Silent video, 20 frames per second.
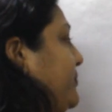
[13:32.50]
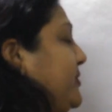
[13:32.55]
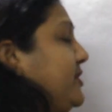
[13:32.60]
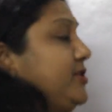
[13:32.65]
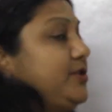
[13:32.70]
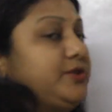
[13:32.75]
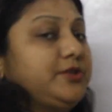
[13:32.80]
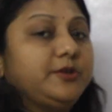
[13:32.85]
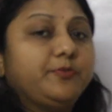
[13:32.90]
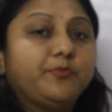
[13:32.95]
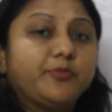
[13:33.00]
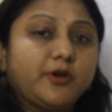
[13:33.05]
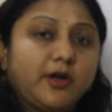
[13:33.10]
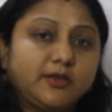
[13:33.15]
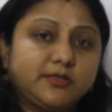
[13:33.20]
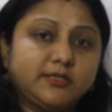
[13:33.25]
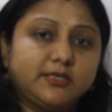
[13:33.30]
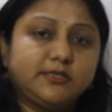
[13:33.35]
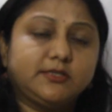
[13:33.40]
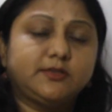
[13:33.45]
So the
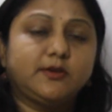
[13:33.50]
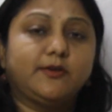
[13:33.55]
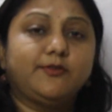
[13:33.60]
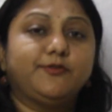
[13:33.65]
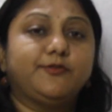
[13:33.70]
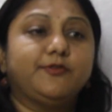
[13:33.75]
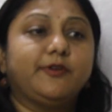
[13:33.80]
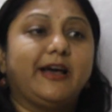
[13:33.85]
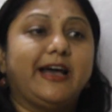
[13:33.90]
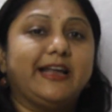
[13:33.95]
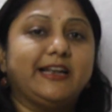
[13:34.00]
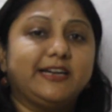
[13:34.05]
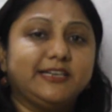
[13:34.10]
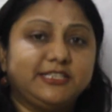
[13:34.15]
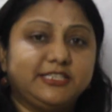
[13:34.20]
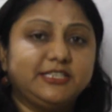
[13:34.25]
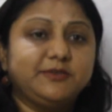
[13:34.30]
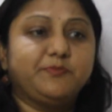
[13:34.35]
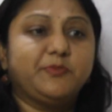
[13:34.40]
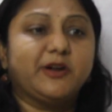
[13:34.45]
process of
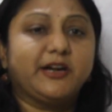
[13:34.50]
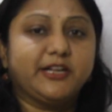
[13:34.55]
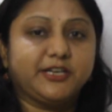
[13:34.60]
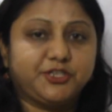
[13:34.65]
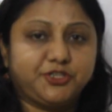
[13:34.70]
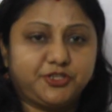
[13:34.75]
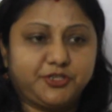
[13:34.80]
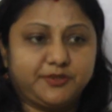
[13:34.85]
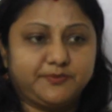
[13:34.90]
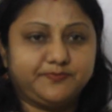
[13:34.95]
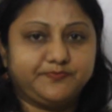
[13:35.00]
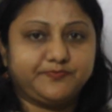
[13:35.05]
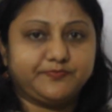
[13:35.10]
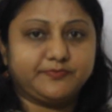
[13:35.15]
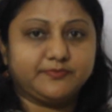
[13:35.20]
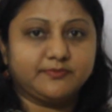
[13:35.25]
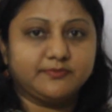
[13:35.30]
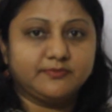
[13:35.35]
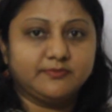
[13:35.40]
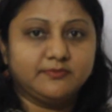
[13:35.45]
energy production,
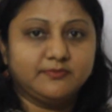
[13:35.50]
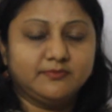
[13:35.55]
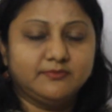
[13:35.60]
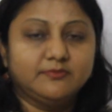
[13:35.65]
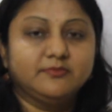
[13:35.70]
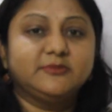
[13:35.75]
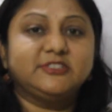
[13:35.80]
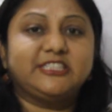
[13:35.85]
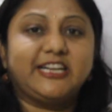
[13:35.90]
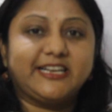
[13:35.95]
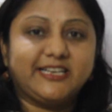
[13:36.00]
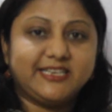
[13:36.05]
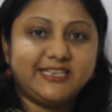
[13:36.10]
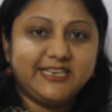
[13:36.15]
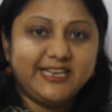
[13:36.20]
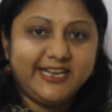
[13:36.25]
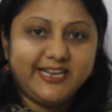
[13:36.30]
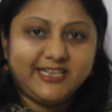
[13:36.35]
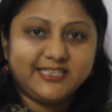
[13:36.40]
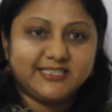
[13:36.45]
that
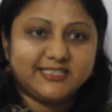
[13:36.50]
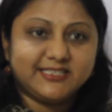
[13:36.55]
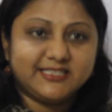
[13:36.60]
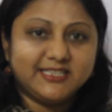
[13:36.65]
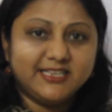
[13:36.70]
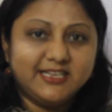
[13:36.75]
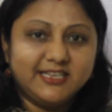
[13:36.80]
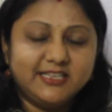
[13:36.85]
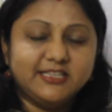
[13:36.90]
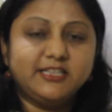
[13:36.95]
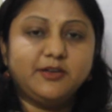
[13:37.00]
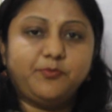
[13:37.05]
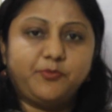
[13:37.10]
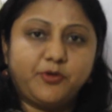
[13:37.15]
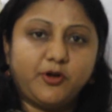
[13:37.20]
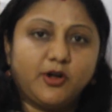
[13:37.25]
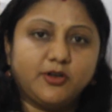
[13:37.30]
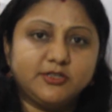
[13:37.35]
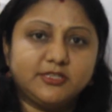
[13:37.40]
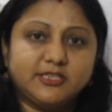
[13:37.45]
needs the
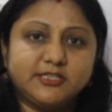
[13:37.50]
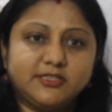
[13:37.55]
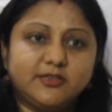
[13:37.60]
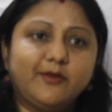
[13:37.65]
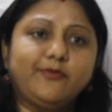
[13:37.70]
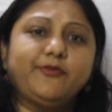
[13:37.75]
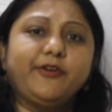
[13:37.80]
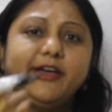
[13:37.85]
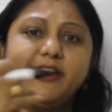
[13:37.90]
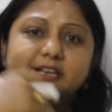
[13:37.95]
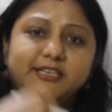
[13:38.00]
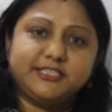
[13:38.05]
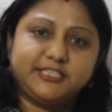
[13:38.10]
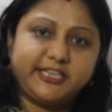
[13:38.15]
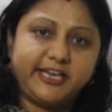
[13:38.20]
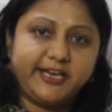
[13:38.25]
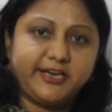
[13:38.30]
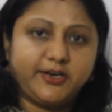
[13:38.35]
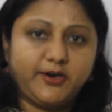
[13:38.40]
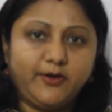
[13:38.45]
process of
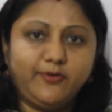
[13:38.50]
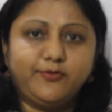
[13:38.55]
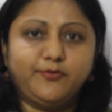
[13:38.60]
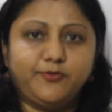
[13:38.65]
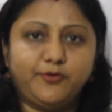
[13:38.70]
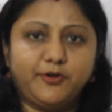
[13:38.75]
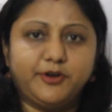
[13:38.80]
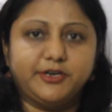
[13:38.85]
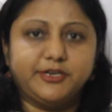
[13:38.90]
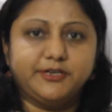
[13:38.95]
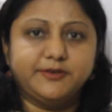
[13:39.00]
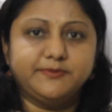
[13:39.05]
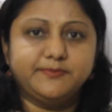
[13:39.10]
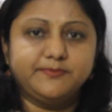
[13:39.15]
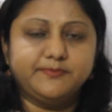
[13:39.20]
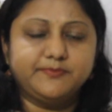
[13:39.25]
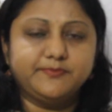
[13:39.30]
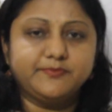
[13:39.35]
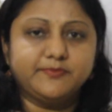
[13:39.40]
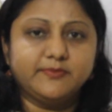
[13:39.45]
intake of food,
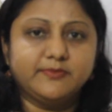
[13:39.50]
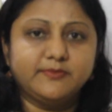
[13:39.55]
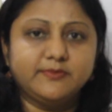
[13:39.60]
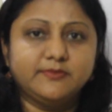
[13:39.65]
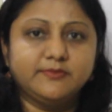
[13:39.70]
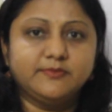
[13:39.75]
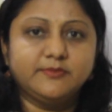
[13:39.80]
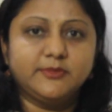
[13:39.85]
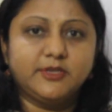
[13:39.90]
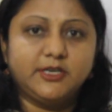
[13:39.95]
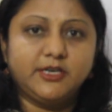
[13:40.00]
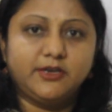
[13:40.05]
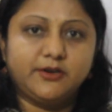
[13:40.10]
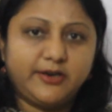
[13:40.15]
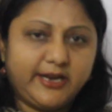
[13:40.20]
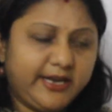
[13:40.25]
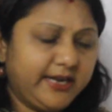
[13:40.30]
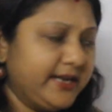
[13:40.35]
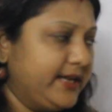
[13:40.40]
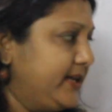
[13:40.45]

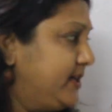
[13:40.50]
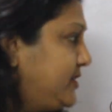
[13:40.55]
right?